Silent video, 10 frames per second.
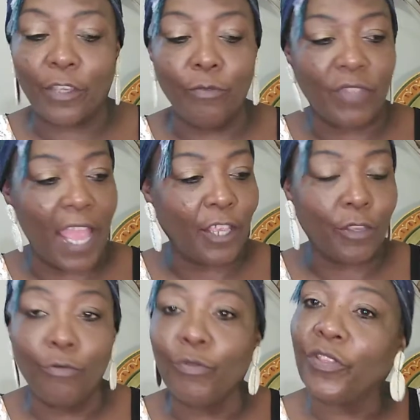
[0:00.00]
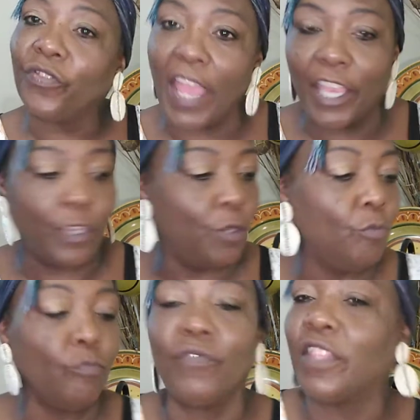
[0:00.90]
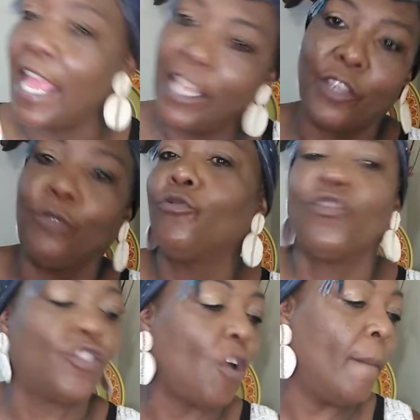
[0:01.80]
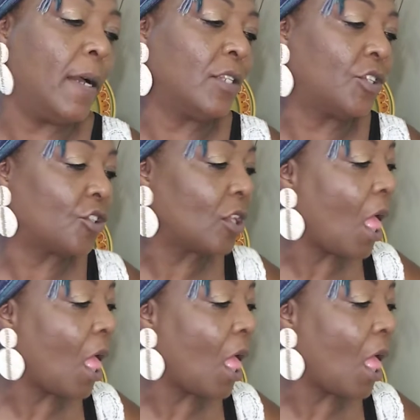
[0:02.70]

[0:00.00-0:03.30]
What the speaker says: you, thank you, thank you, thank you so much.